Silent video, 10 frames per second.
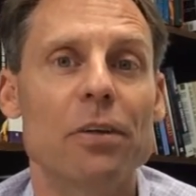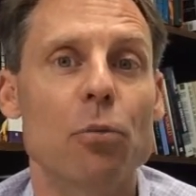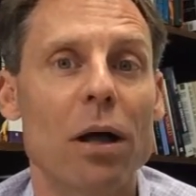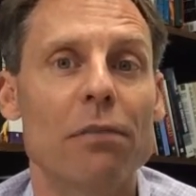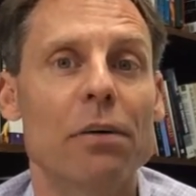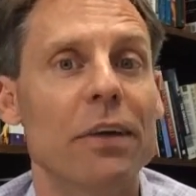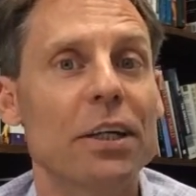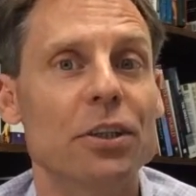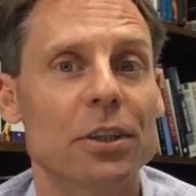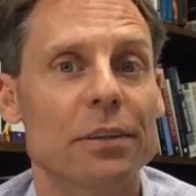The Wealth of
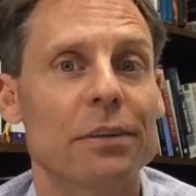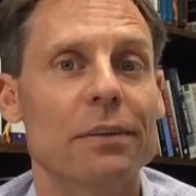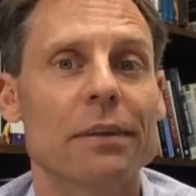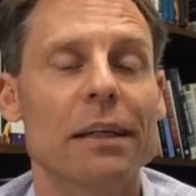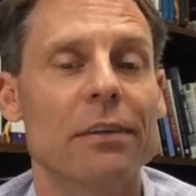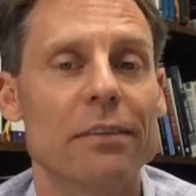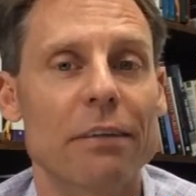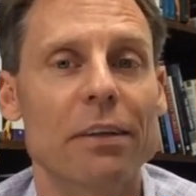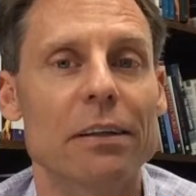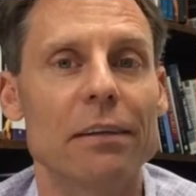Nations, in
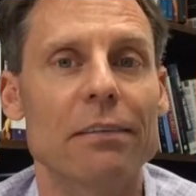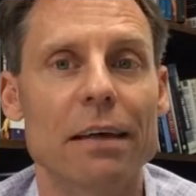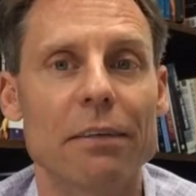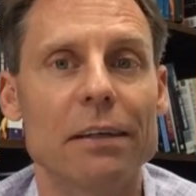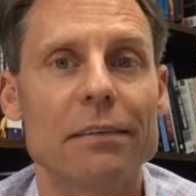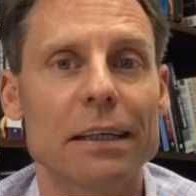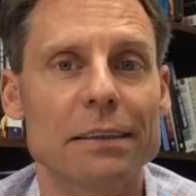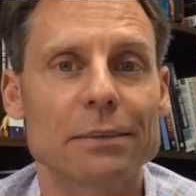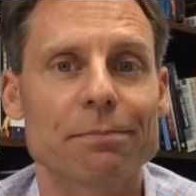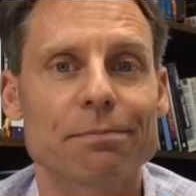
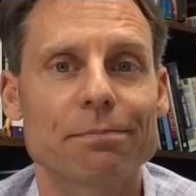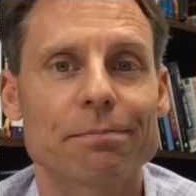1776.